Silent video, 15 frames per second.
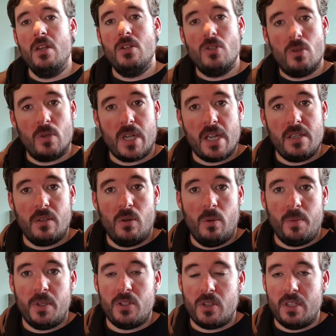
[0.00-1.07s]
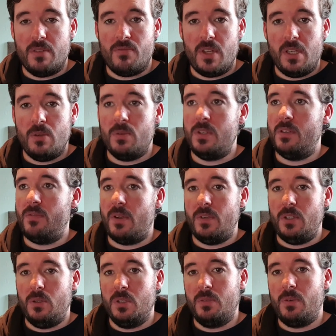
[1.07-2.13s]
So guys, I hope you enjoyed the video and you found
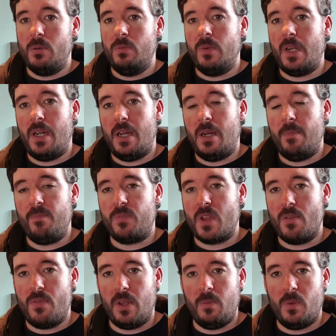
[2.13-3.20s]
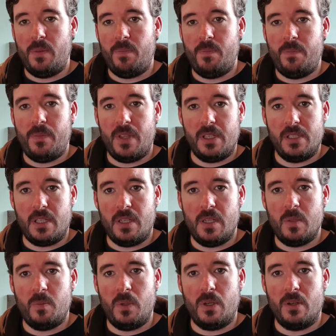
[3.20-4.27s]
it useful. I find with things like
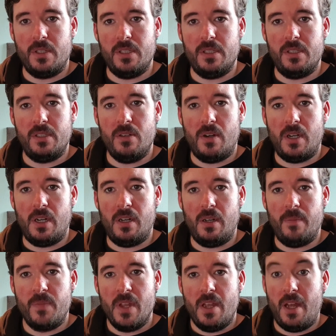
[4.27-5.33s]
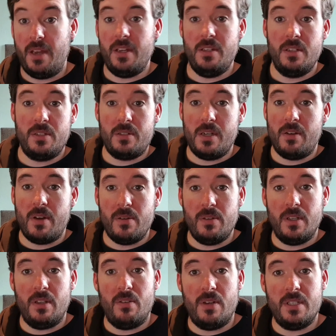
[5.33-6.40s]
this, because there's not an industry around
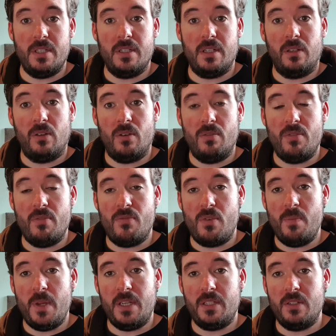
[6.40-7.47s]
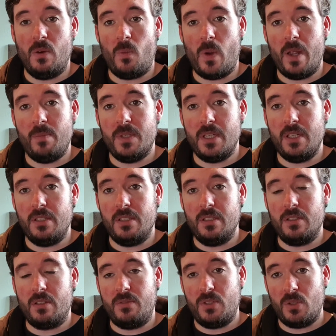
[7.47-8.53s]
it, there isn't a lot of information on websites
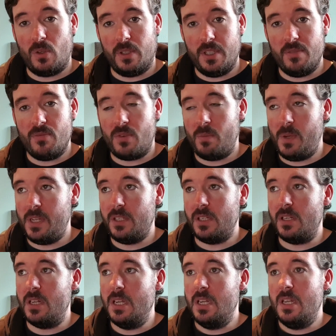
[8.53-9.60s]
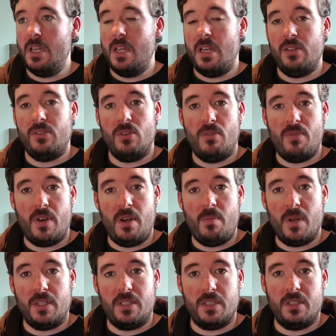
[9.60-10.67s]
that's sort of solid information. It's all very
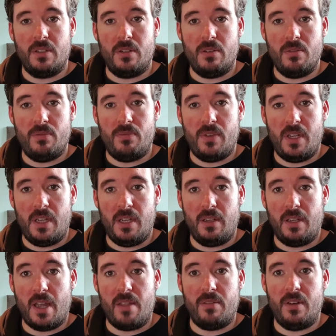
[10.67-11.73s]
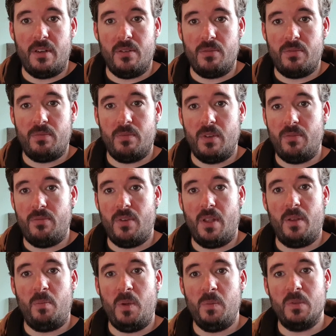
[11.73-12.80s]
much a sort of gathering of
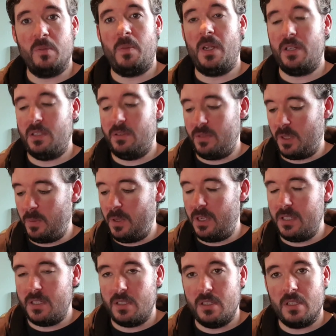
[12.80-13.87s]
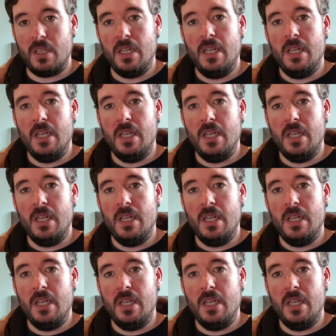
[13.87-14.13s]
other people's personal experiences.